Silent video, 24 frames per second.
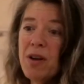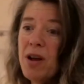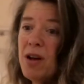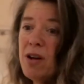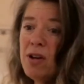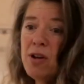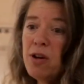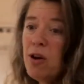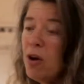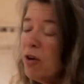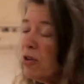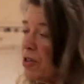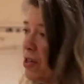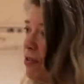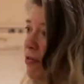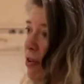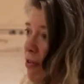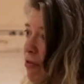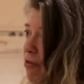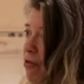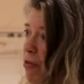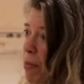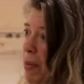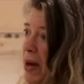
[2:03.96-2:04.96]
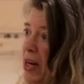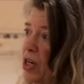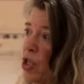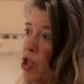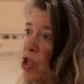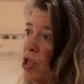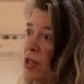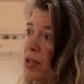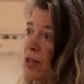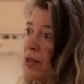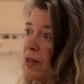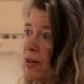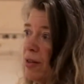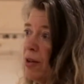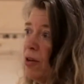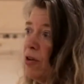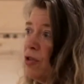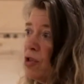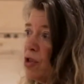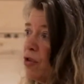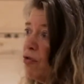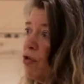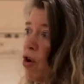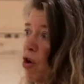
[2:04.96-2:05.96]
lots of information,
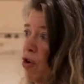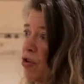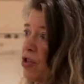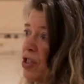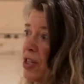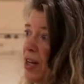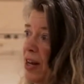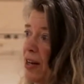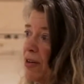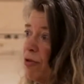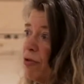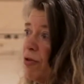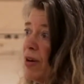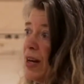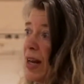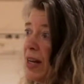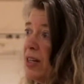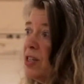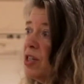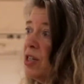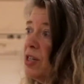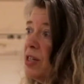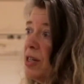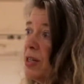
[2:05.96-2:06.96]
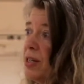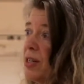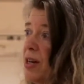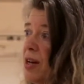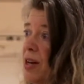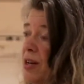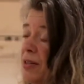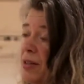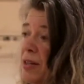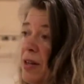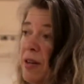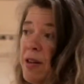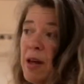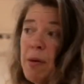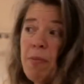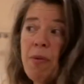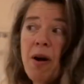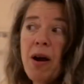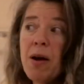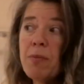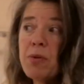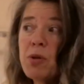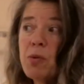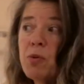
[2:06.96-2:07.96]
lots of content related to dance that they
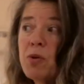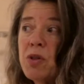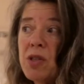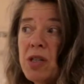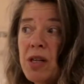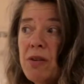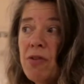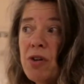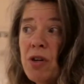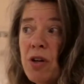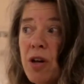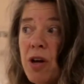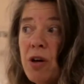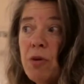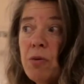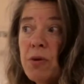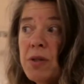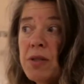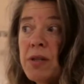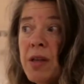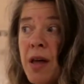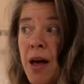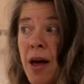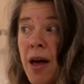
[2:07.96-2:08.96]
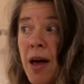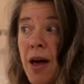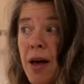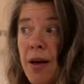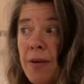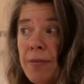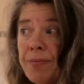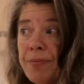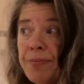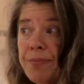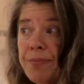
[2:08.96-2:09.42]
perhaps wouldn't even know was there.